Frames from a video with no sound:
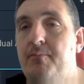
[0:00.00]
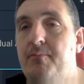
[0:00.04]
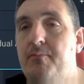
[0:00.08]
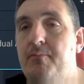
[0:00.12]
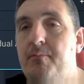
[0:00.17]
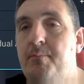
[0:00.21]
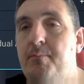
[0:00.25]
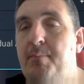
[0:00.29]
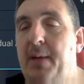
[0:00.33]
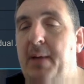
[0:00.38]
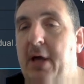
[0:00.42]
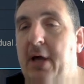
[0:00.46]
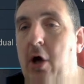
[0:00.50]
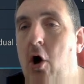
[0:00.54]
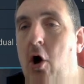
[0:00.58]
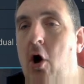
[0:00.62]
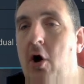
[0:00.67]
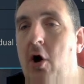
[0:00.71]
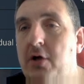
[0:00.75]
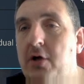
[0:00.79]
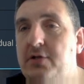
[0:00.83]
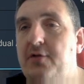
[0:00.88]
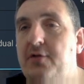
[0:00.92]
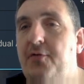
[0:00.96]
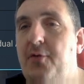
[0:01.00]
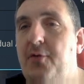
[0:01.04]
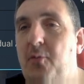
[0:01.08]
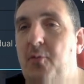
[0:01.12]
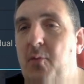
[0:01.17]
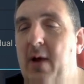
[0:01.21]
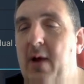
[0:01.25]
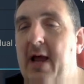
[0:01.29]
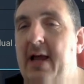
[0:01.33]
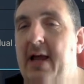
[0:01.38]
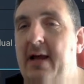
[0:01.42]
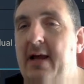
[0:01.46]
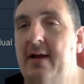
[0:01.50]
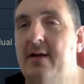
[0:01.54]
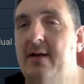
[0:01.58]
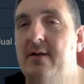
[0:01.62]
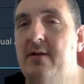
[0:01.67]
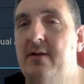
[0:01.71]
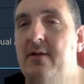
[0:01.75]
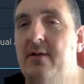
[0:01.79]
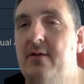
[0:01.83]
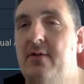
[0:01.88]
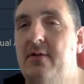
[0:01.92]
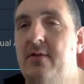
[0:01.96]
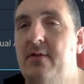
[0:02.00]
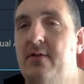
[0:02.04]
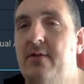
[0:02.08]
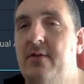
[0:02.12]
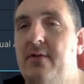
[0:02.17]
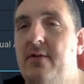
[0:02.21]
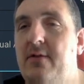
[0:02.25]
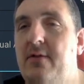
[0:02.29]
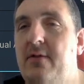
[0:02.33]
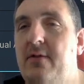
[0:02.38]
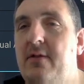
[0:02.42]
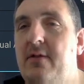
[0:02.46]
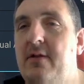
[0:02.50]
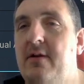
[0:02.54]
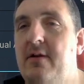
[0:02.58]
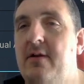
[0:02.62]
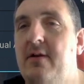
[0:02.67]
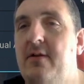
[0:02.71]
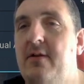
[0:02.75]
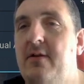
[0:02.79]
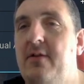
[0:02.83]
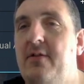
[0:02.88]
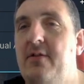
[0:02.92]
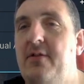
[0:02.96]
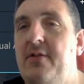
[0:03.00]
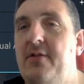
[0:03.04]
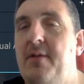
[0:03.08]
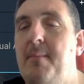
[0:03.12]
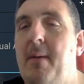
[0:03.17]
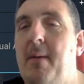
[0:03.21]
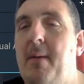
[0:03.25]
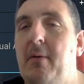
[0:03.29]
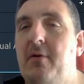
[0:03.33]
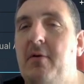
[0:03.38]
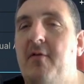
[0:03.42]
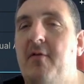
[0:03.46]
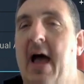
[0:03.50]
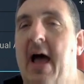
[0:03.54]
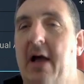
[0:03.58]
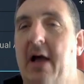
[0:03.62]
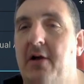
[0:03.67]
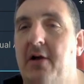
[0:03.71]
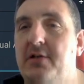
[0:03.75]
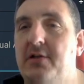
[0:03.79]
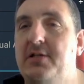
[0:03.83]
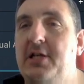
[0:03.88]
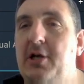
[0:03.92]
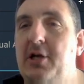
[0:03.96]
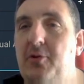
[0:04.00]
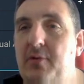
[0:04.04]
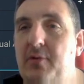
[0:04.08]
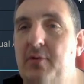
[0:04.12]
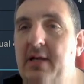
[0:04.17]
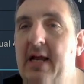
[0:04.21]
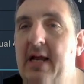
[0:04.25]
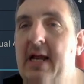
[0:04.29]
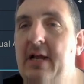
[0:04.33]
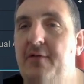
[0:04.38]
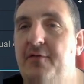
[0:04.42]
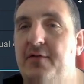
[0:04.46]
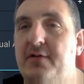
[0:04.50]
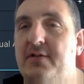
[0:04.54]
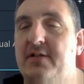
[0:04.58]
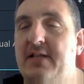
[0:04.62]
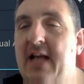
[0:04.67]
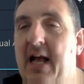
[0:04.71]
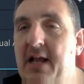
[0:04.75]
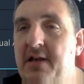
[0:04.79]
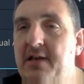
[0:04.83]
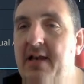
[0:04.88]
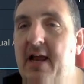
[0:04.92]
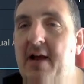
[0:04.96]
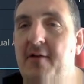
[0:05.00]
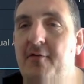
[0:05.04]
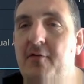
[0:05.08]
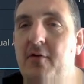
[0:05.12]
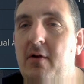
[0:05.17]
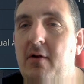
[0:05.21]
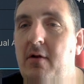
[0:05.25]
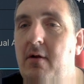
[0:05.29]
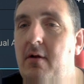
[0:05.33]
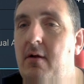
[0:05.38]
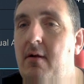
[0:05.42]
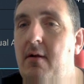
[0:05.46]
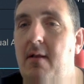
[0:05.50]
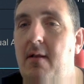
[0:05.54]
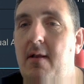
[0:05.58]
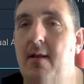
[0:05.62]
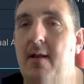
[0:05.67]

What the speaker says: Because of the way the amount of accuracy you need for Sand Devil